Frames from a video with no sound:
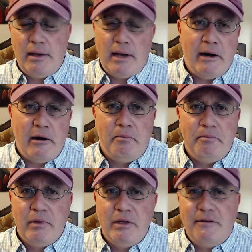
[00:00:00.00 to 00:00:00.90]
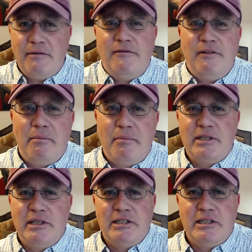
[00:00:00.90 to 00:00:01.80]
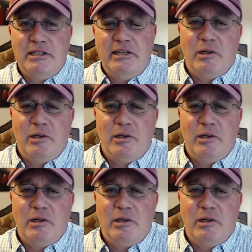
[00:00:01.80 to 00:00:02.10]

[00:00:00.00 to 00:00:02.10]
I don't know, 75% succeeded,